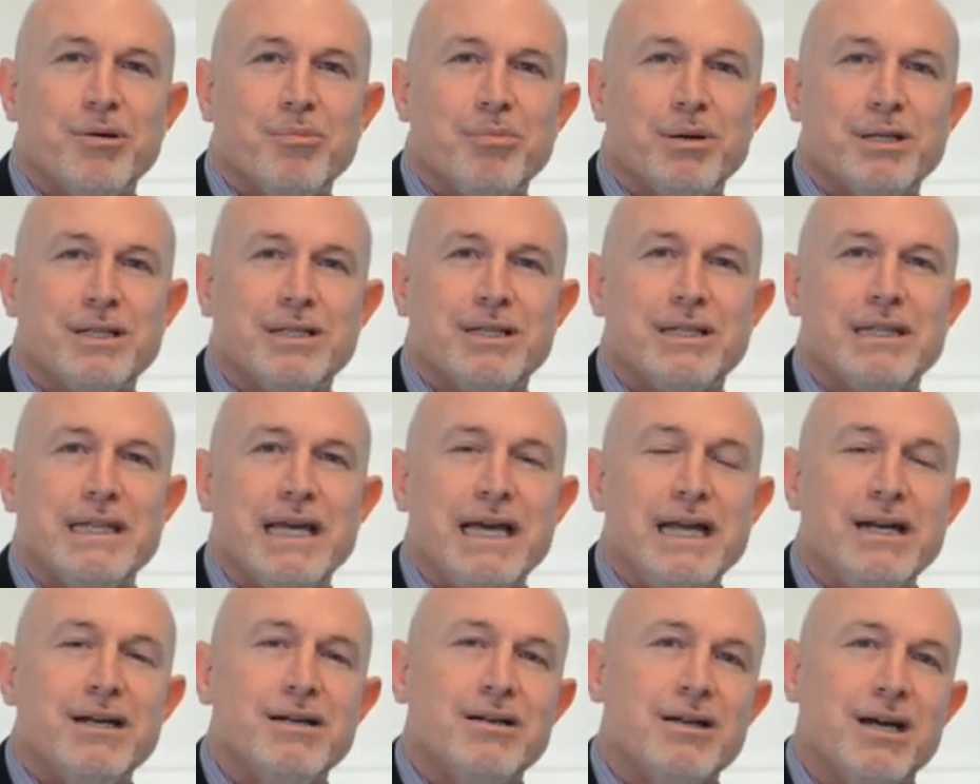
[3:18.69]
But the
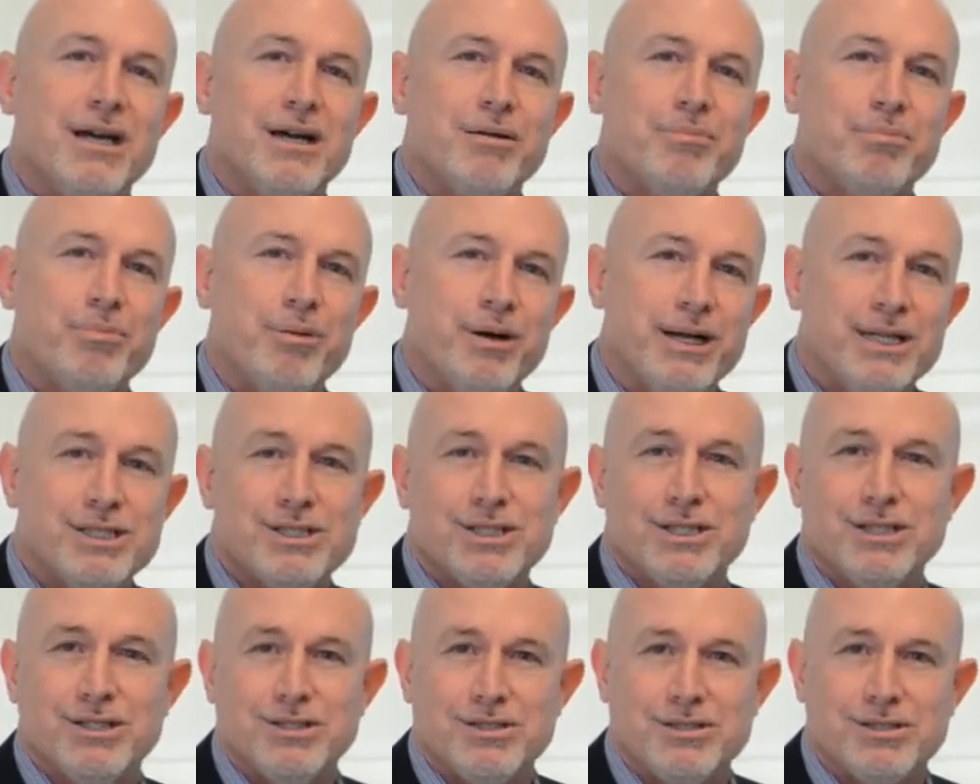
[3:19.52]
then
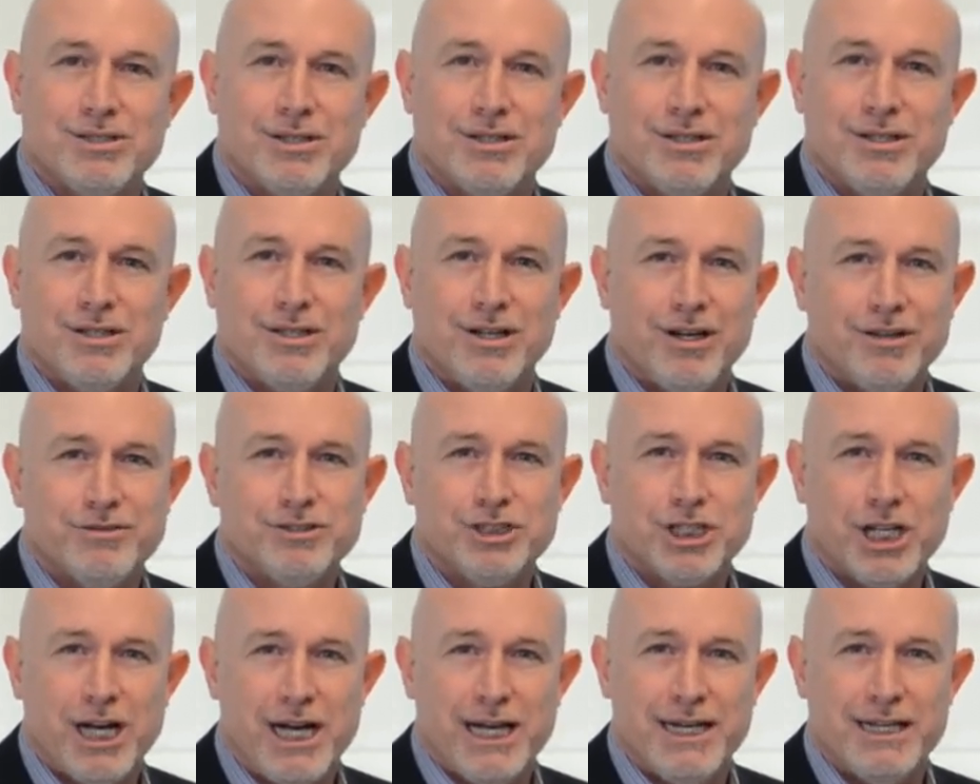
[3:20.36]
president of
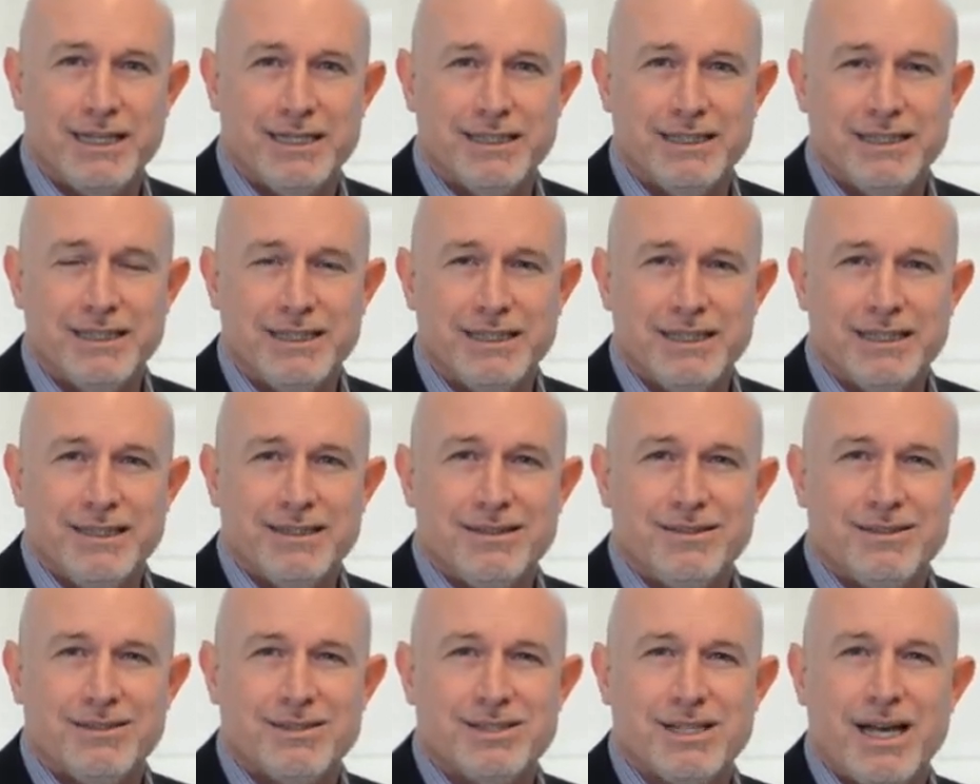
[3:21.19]
China
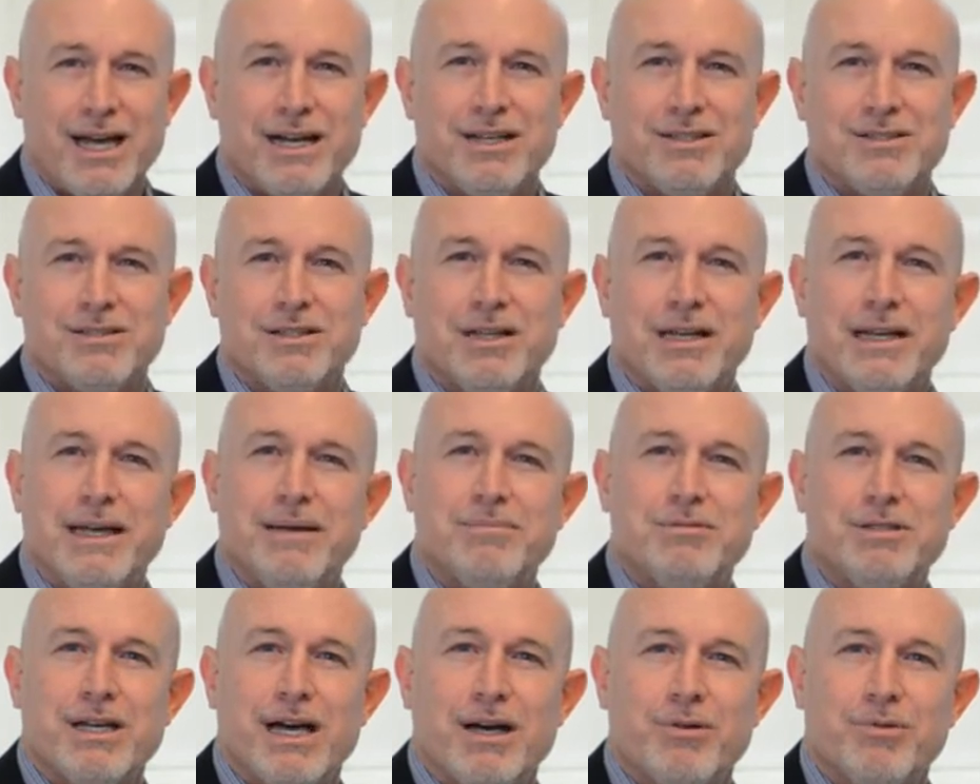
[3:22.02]
decided to
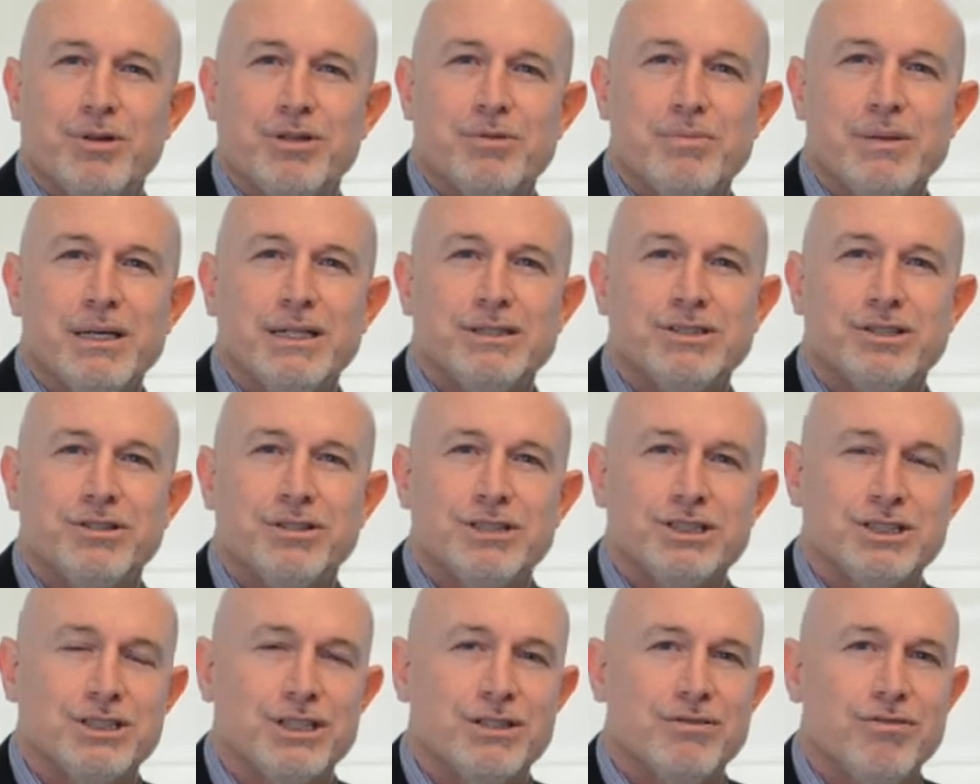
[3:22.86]
clamp down with
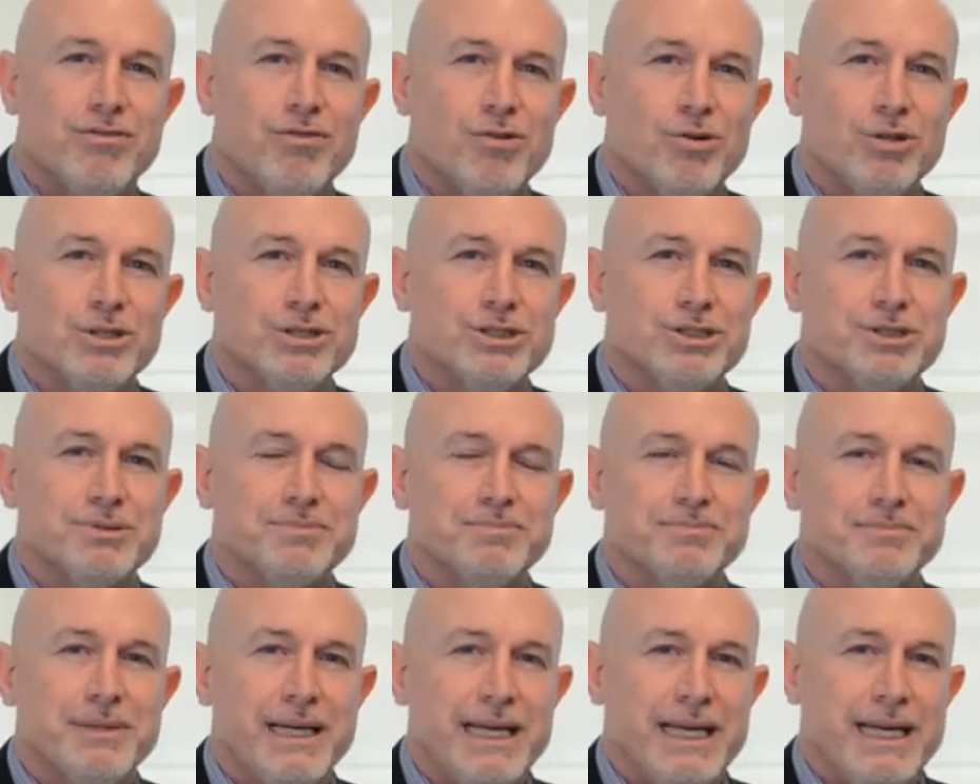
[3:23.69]
militaristic force.
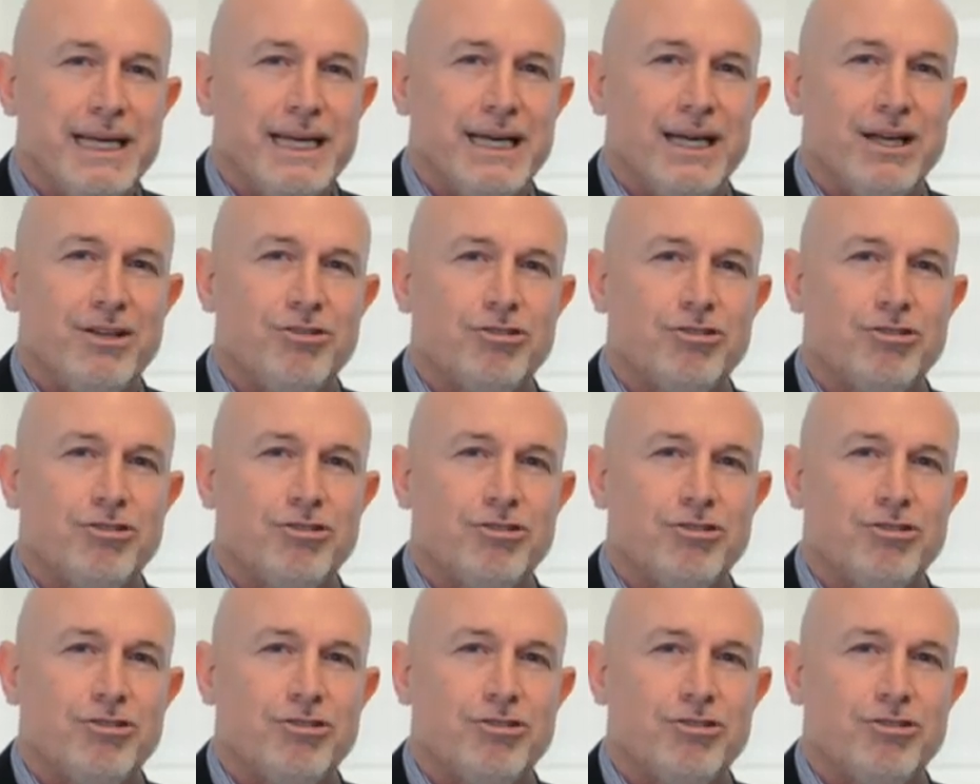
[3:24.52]
And